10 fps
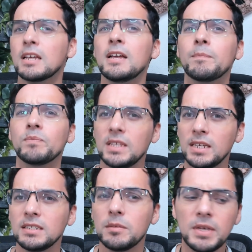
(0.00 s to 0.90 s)
need to
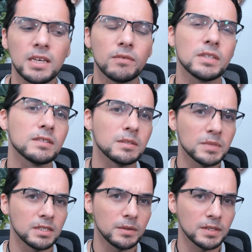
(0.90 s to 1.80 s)
be given some
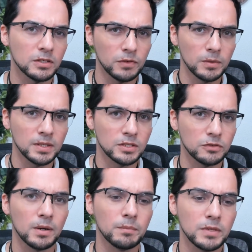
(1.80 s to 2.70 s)
serious focus
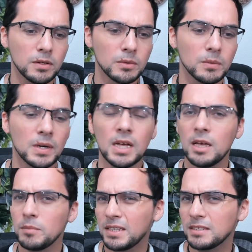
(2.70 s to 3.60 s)
from you.
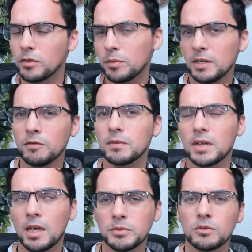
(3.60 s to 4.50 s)
Because the Three of
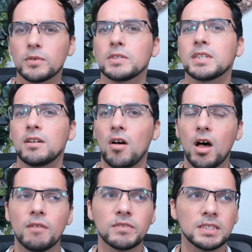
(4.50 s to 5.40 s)
Cups reversed can
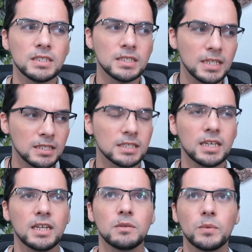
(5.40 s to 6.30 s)
often
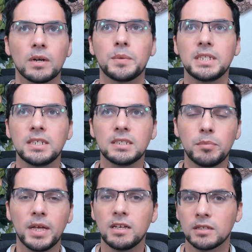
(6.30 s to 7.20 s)
indicate where we need to pay
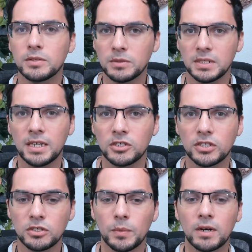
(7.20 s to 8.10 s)
closer attention to
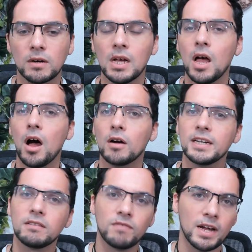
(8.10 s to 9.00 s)
where our
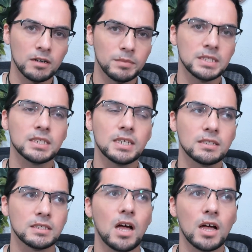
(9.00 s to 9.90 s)
environment is
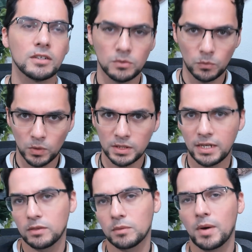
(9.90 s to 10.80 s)
not working the
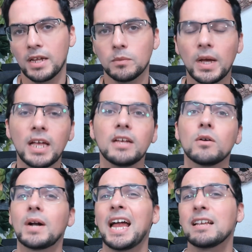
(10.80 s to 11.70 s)
right way or
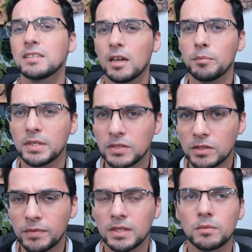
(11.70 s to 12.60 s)
has not been
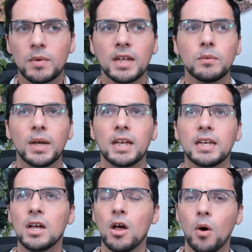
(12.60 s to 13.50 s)
serving the right way
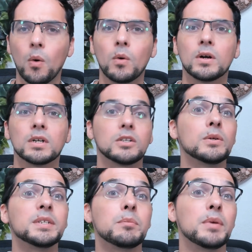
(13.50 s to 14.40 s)
or could
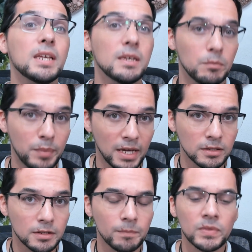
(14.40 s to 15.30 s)
be better.
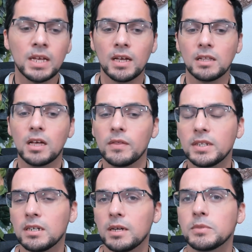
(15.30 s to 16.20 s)
A lot of the
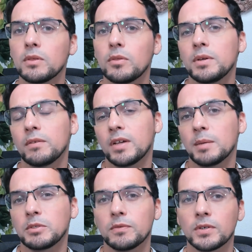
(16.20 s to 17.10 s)
times with the Three of Cups
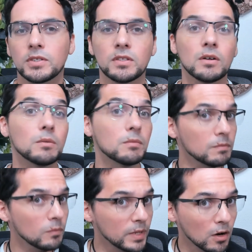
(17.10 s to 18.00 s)
reversed, though,
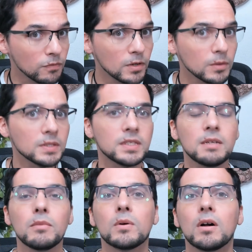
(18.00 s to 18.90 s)
we are focusing
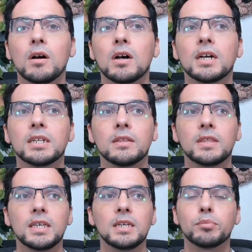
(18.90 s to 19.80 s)
more on
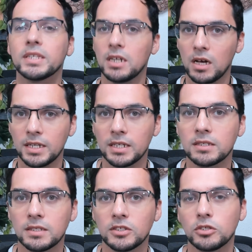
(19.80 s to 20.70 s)
the platonic
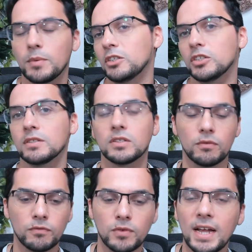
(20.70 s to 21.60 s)
situation. So
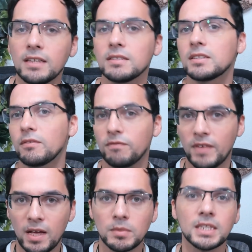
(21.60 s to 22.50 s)
friends,
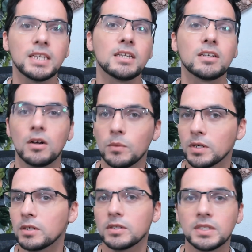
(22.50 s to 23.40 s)
family,
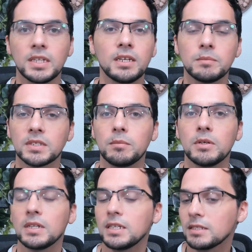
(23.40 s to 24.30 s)
coworkers, teams,
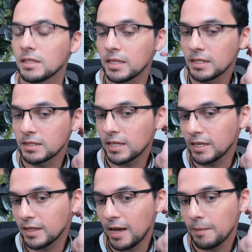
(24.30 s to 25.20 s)
communities, and things like
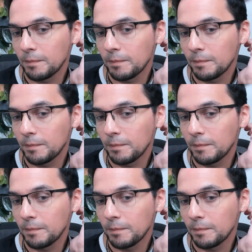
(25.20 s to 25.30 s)
that.